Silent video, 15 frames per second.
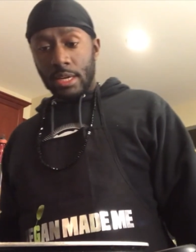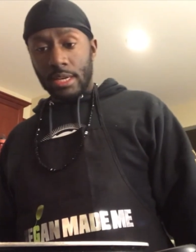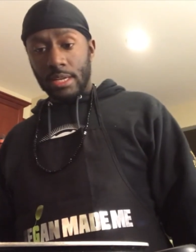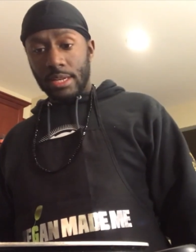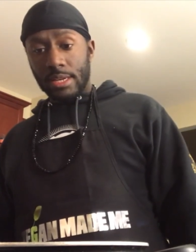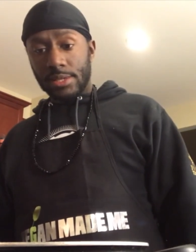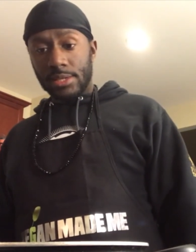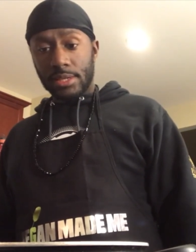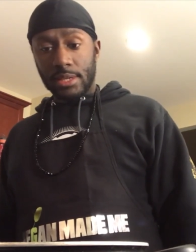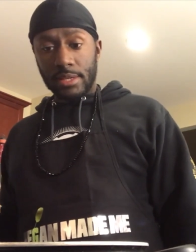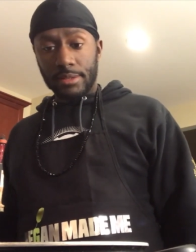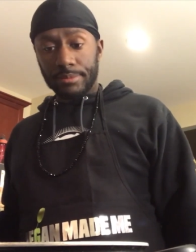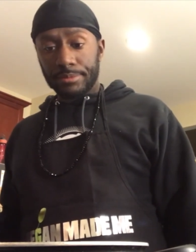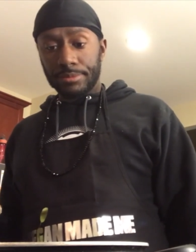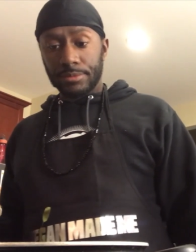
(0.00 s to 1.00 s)
and that's
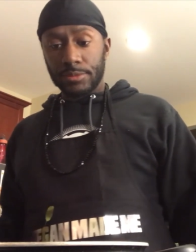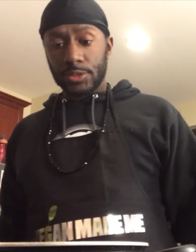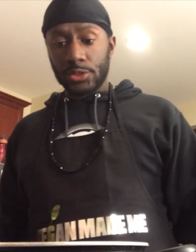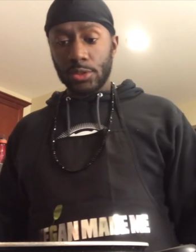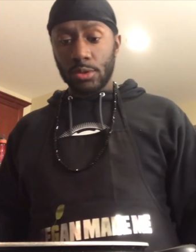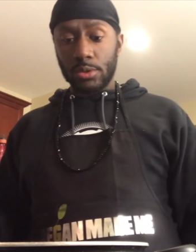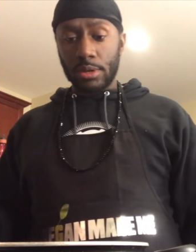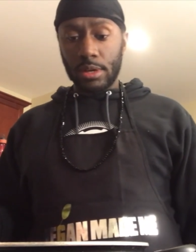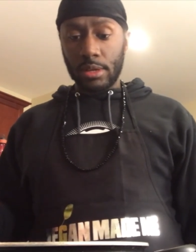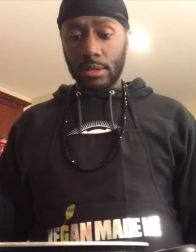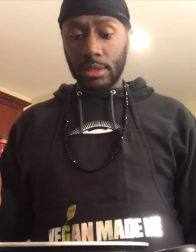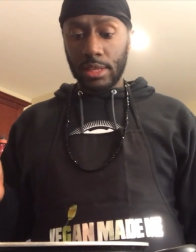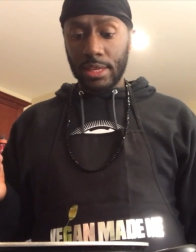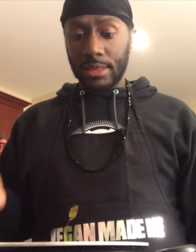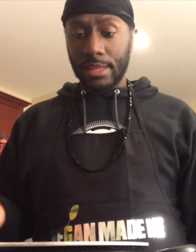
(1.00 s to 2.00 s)
it. So
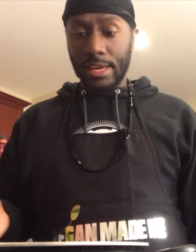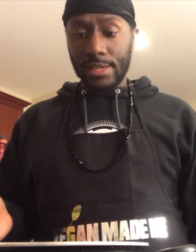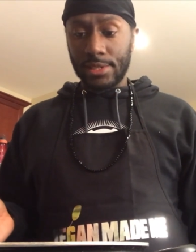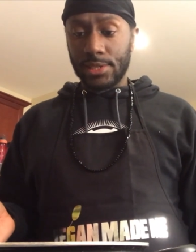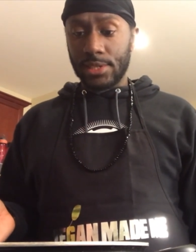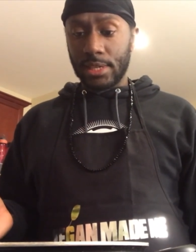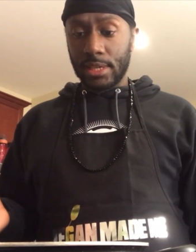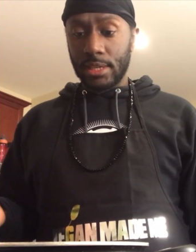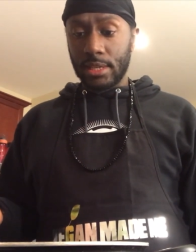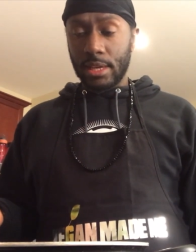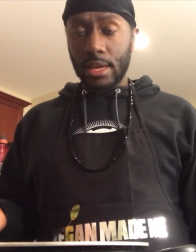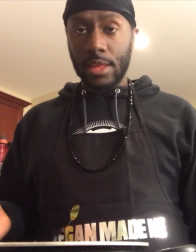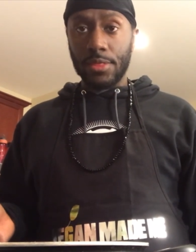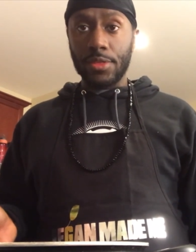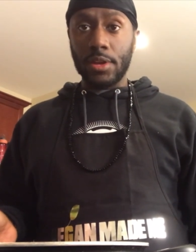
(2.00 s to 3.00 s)
I'll let that sit,
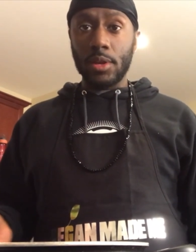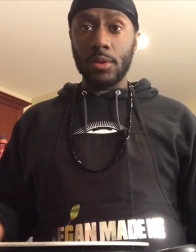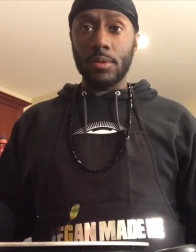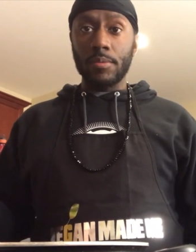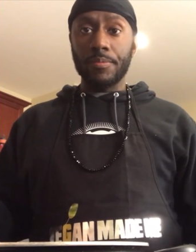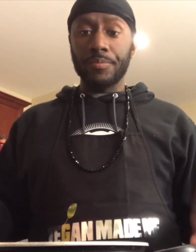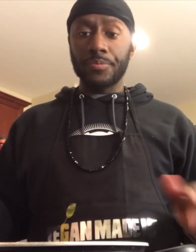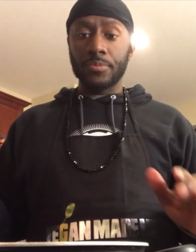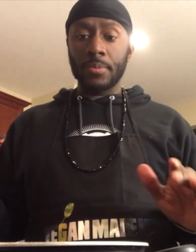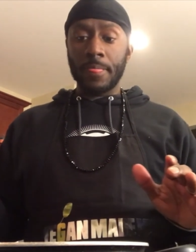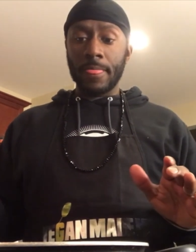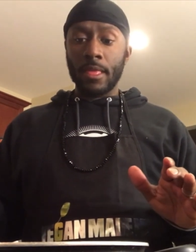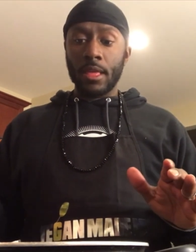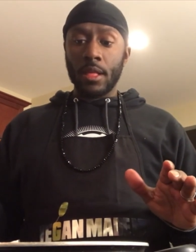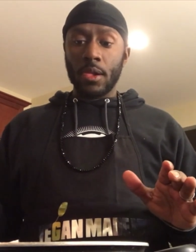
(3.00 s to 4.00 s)
and then
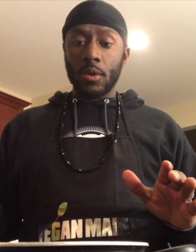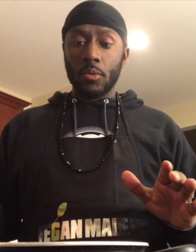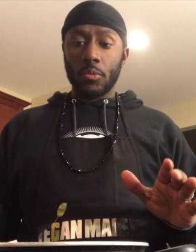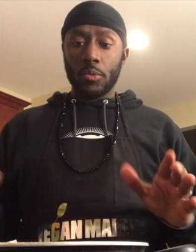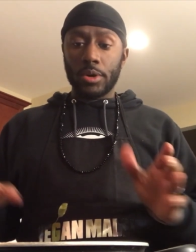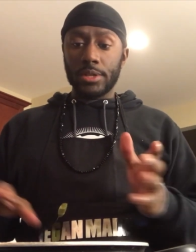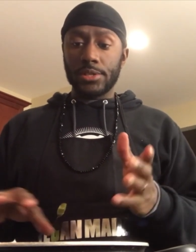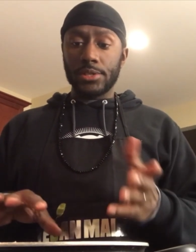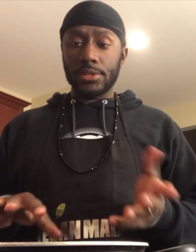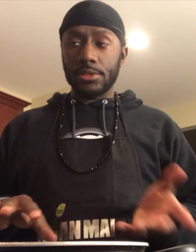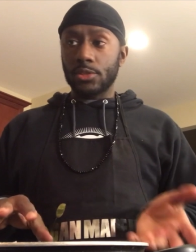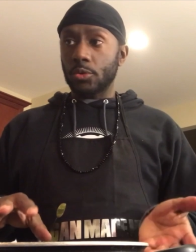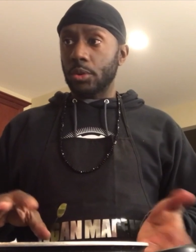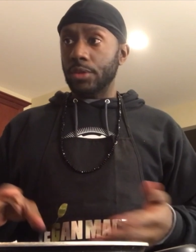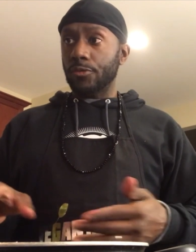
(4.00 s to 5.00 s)
once
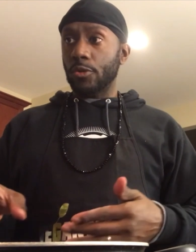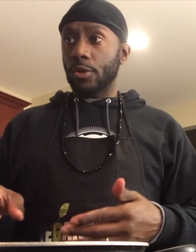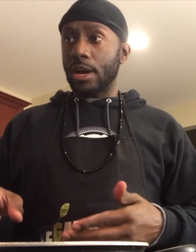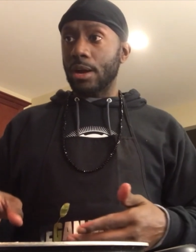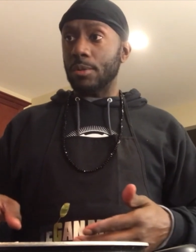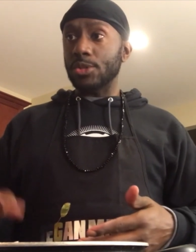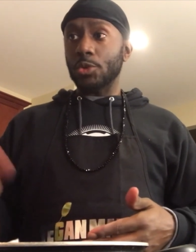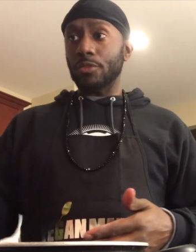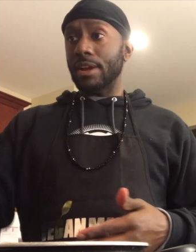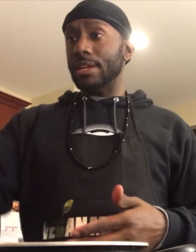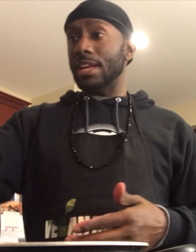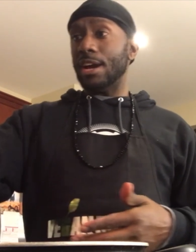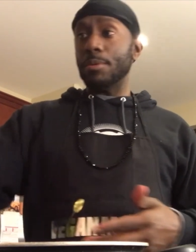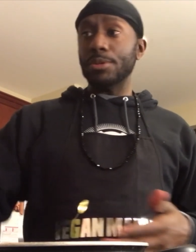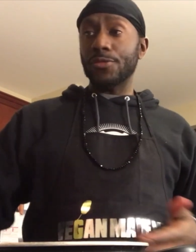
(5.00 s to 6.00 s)
24 hours. So right
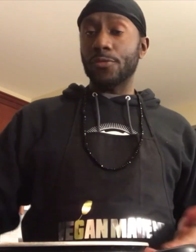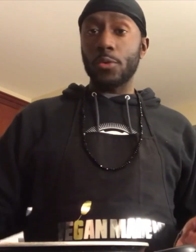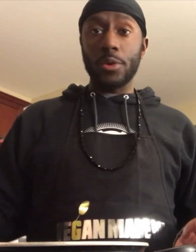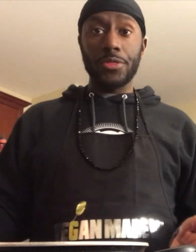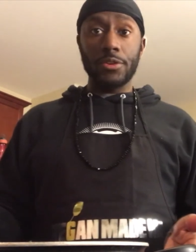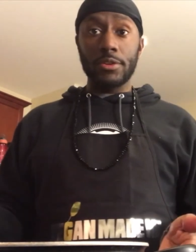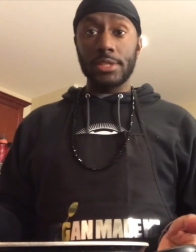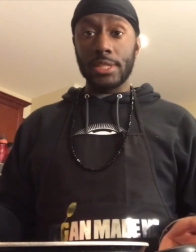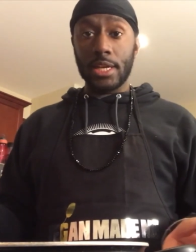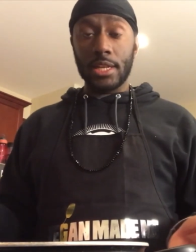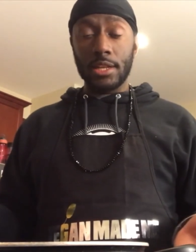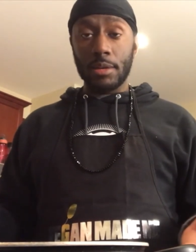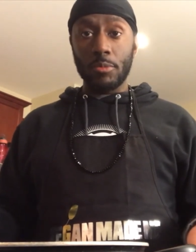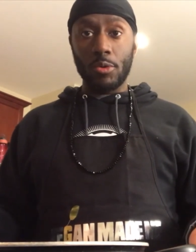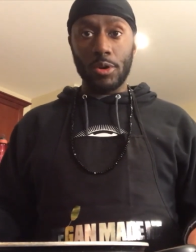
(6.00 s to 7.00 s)
now it's 4:13
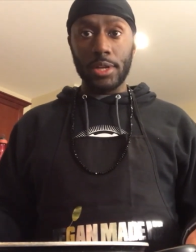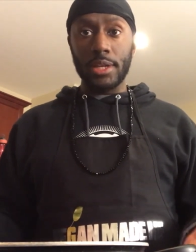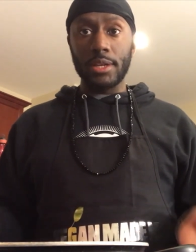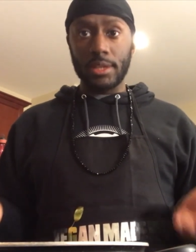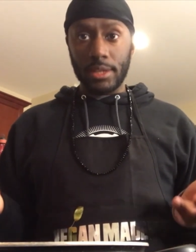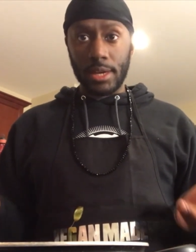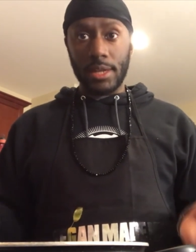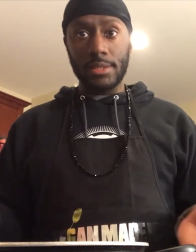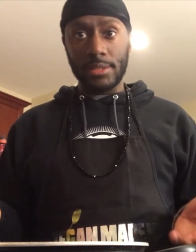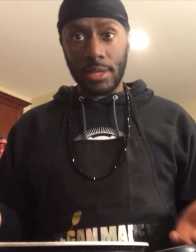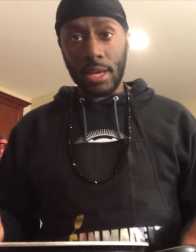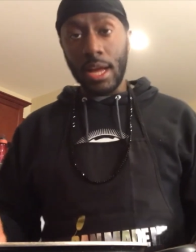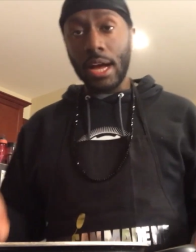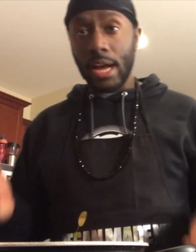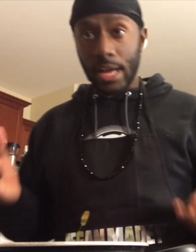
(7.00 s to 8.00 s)
in the morning. Yes,
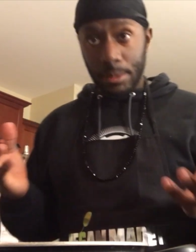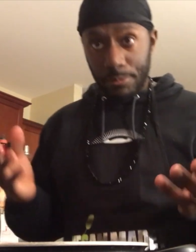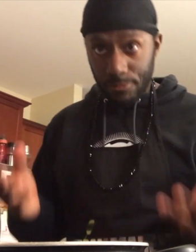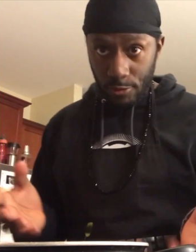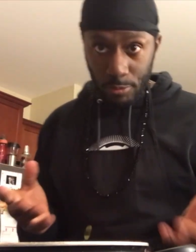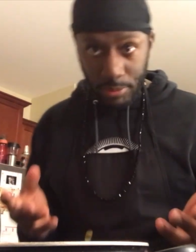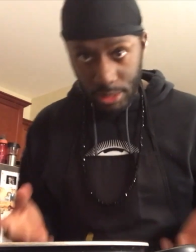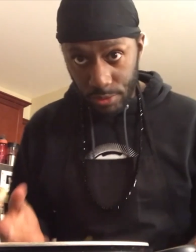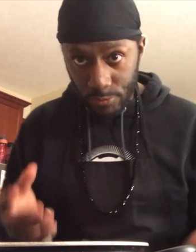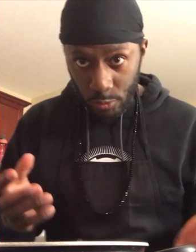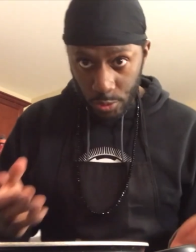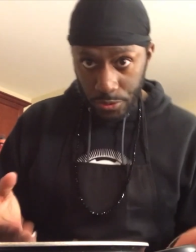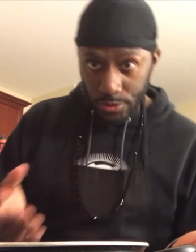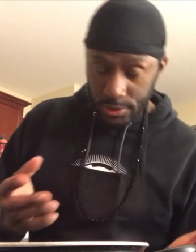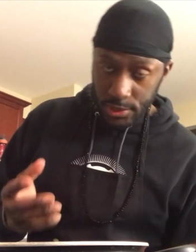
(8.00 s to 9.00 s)
I am filming at
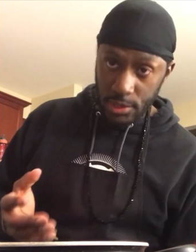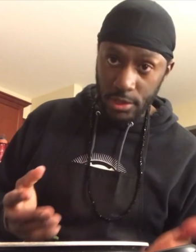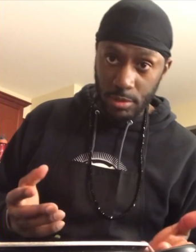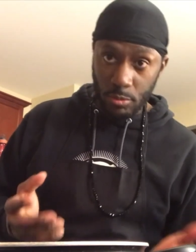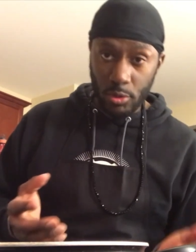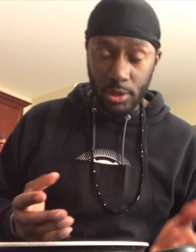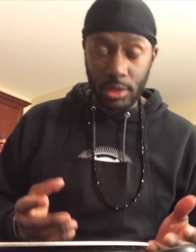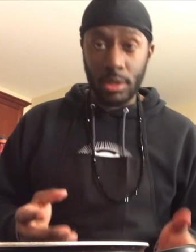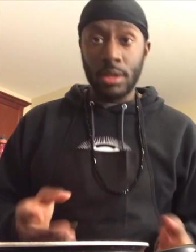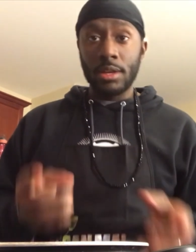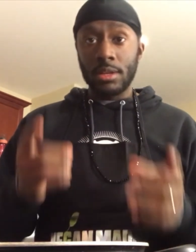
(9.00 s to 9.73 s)
4:13 in the morning.